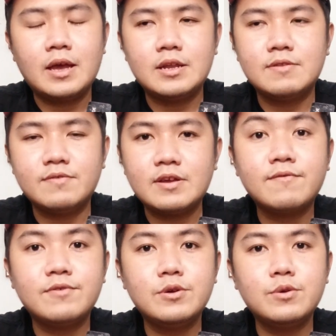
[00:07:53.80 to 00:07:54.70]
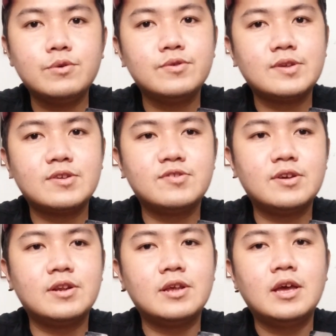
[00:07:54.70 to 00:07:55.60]
interview
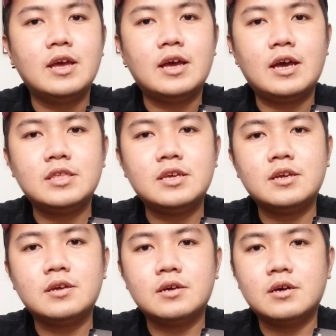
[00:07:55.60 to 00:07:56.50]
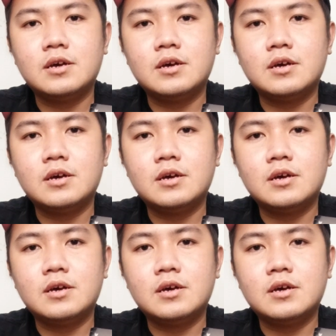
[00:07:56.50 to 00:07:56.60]
section, I think